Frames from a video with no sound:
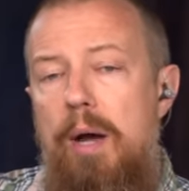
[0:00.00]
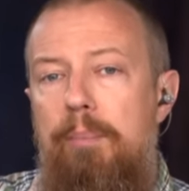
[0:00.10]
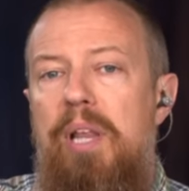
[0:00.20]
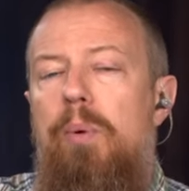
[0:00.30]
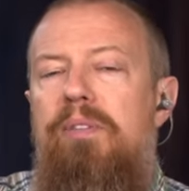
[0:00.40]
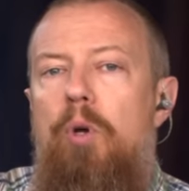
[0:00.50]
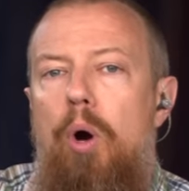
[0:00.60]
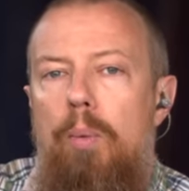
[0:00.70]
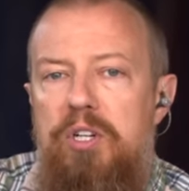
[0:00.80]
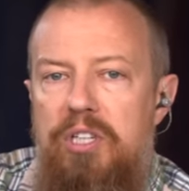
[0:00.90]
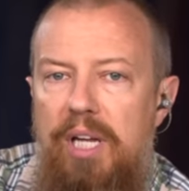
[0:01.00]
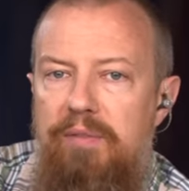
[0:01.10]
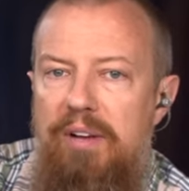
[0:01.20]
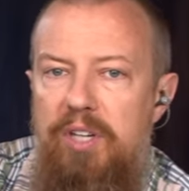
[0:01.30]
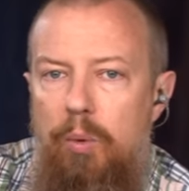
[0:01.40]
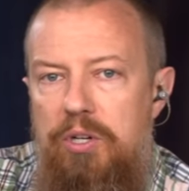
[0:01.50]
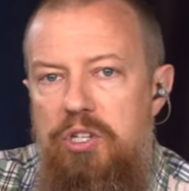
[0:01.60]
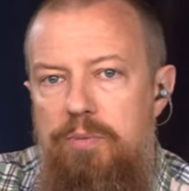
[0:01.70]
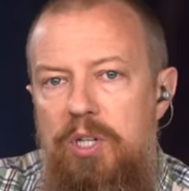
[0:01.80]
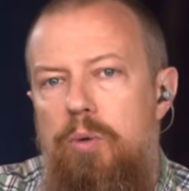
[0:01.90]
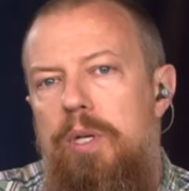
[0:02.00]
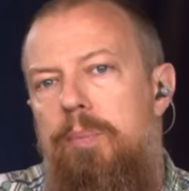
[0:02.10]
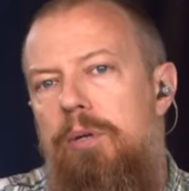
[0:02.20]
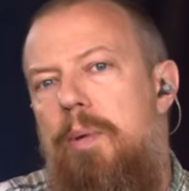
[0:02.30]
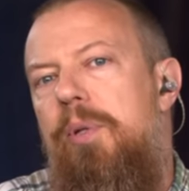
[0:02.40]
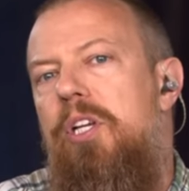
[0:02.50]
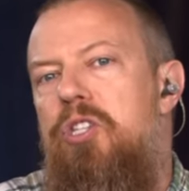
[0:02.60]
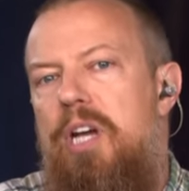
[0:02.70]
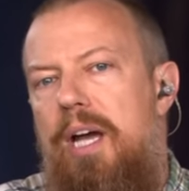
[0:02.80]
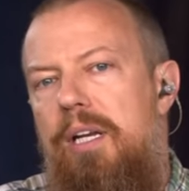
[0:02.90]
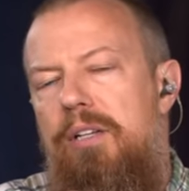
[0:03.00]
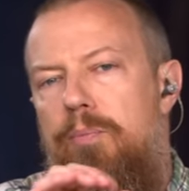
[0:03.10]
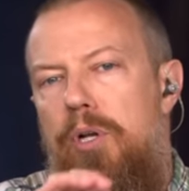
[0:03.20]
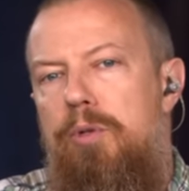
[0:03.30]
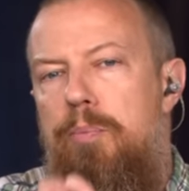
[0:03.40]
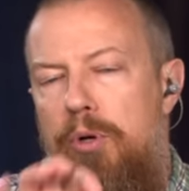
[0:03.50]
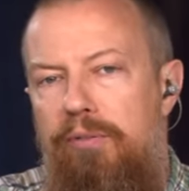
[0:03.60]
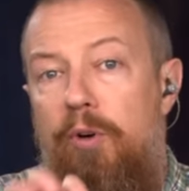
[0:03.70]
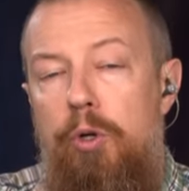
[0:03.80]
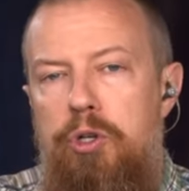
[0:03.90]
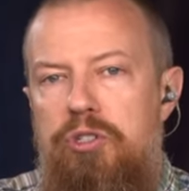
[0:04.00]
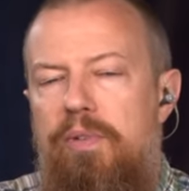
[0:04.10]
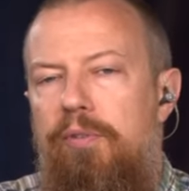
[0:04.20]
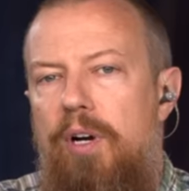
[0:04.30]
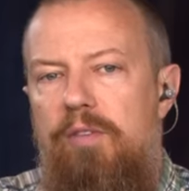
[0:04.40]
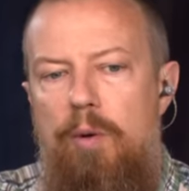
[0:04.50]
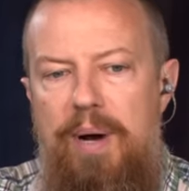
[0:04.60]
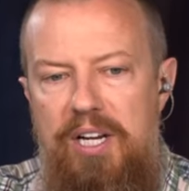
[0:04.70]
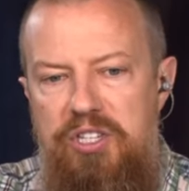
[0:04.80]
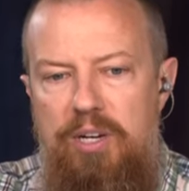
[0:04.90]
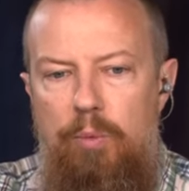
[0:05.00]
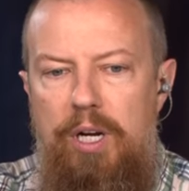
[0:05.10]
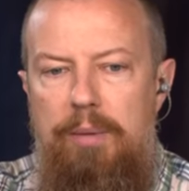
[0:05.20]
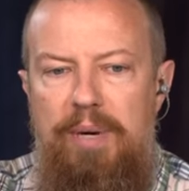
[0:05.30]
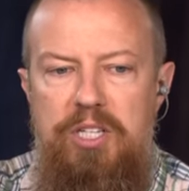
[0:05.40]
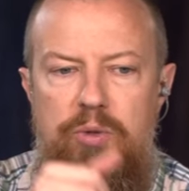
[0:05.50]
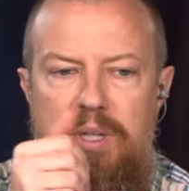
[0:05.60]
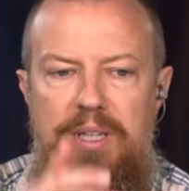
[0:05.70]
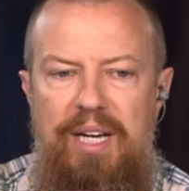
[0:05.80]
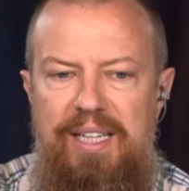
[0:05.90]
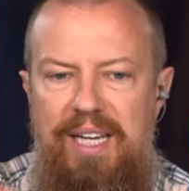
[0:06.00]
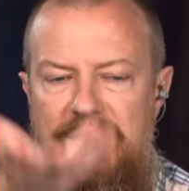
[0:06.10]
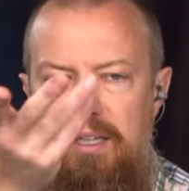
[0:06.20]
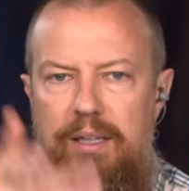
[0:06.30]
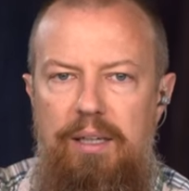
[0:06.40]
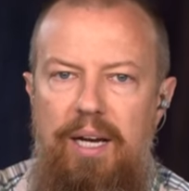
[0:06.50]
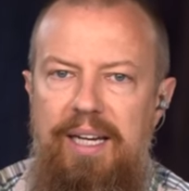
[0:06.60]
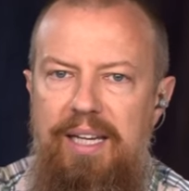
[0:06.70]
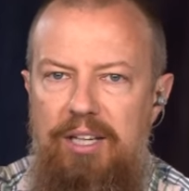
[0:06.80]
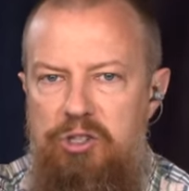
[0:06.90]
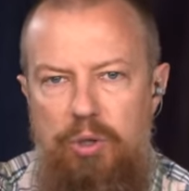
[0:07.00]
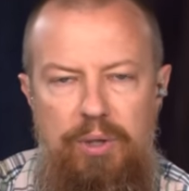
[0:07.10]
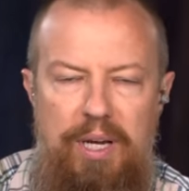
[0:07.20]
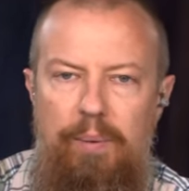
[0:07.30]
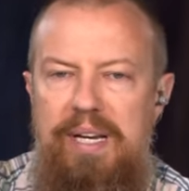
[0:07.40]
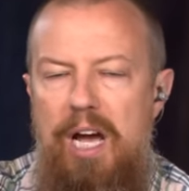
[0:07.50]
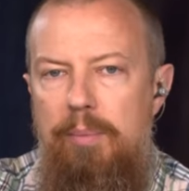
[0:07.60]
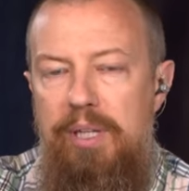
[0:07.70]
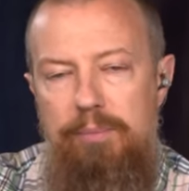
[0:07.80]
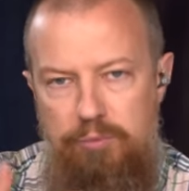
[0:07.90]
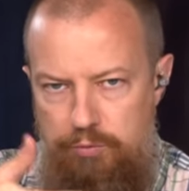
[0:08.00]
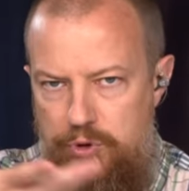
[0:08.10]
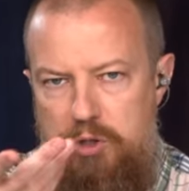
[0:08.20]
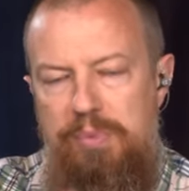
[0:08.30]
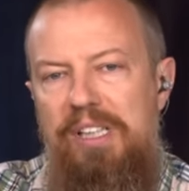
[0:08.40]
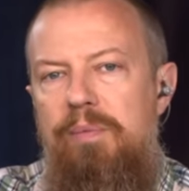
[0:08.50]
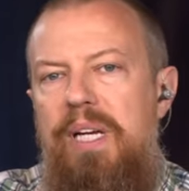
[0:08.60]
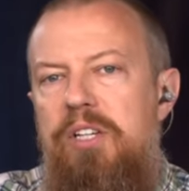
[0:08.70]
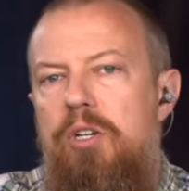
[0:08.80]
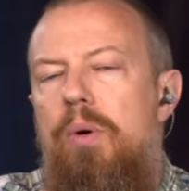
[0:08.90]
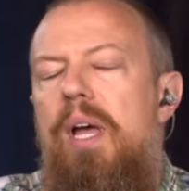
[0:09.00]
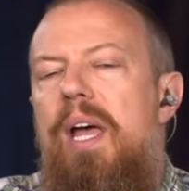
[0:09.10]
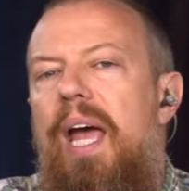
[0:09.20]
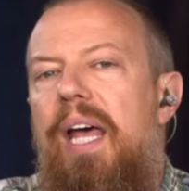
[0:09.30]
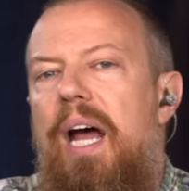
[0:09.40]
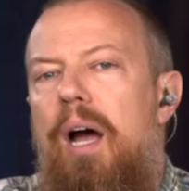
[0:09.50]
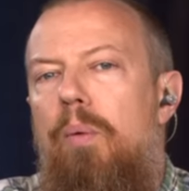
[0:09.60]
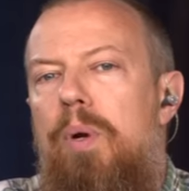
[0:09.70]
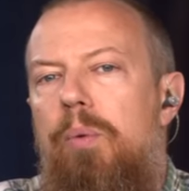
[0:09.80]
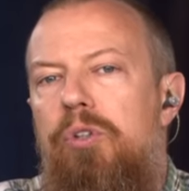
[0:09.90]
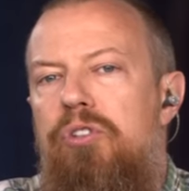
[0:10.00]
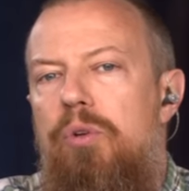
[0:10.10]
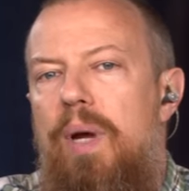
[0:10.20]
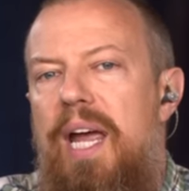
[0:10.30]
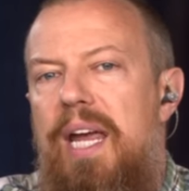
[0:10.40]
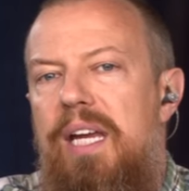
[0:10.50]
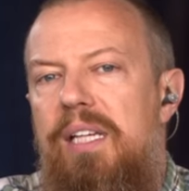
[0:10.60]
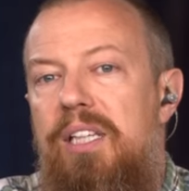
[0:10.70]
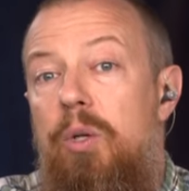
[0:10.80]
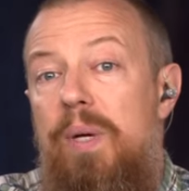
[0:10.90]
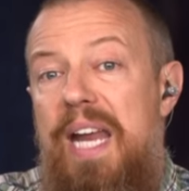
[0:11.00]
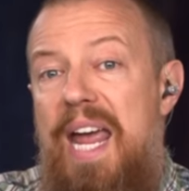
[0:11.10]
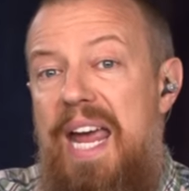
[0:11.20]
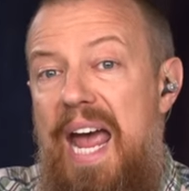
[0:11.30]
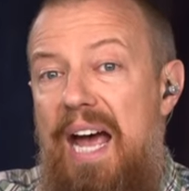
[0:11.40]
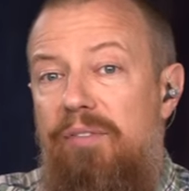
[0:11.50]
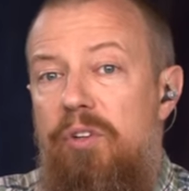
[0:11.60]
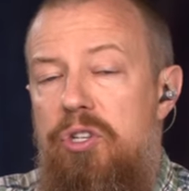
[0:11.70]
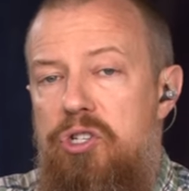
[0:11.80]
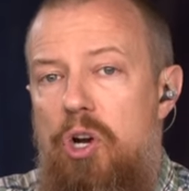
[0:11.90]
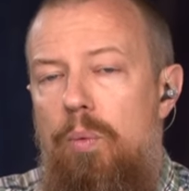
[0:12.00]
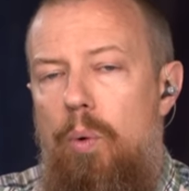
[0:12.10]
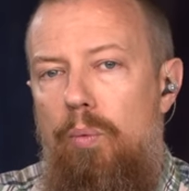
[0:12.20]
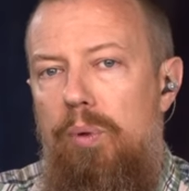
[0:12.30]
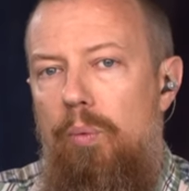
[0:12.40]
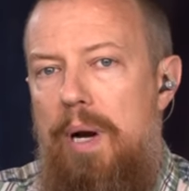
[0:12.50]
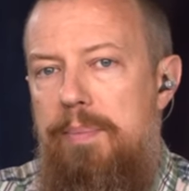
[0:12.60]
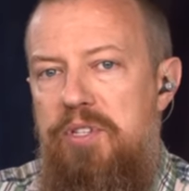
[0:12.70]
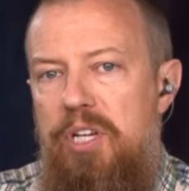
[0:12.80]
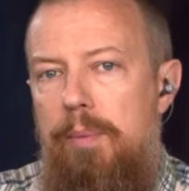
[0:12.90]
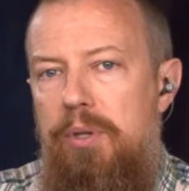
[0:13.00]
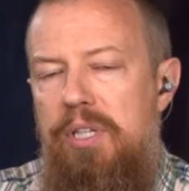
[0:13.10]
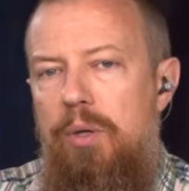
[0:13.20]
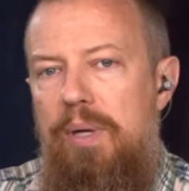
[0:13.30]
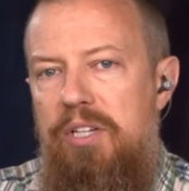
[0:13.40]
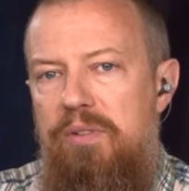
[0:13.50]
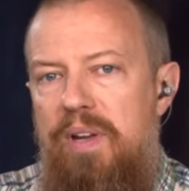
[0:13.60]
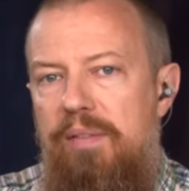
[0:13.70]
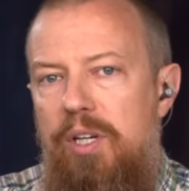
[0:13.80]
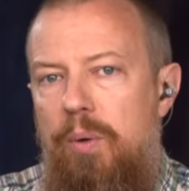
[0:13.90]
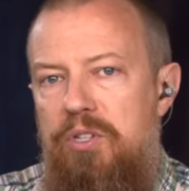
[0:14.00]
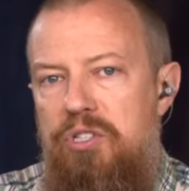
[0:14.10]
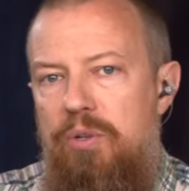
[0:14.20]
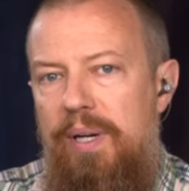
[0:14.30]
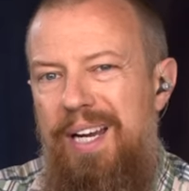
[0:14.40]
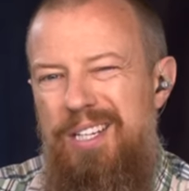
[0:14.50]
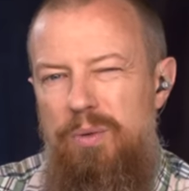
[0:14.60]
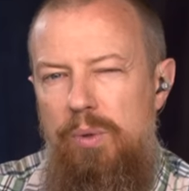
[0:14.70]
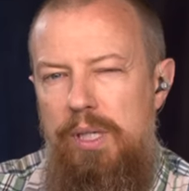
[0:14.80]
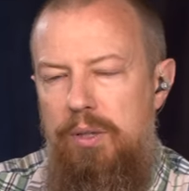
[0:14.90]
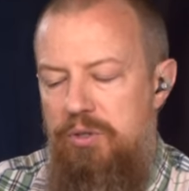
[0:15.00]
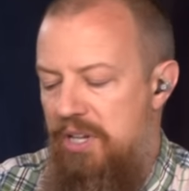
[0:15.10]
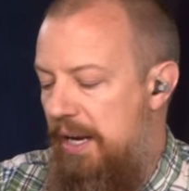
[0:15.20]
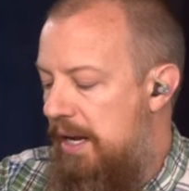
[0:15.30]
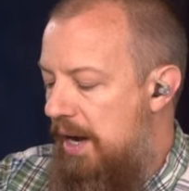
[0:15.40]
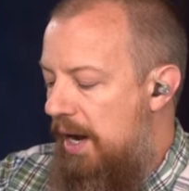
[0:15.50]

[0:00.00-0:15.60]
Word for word: By the way, if you are watching live, you have any questions, make sure when you put them up in the chat, you put Photo Joseph in front of them. I see them right on my screen. I can't I can't show you that right now, but just believe me, I do. And uh, we will do a Q&A after the show. We'll, we'll wrap this thing up with the Q&A. So if you have any questions you want to ask, we'll hit those then.